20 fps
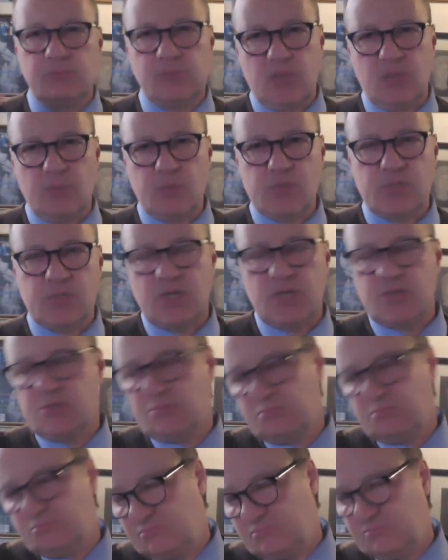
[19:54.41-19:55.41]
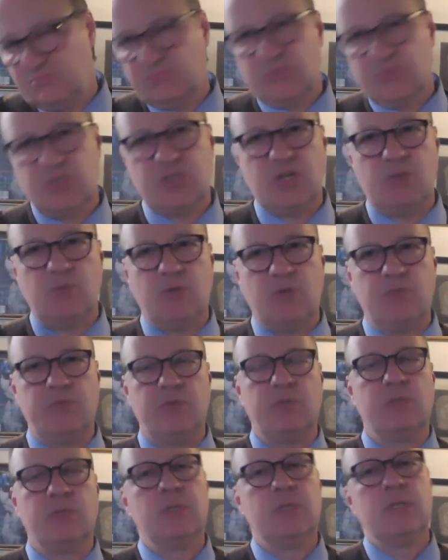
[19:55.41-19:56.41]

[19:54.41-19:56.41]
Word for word: Columbus statue, just get rid of it.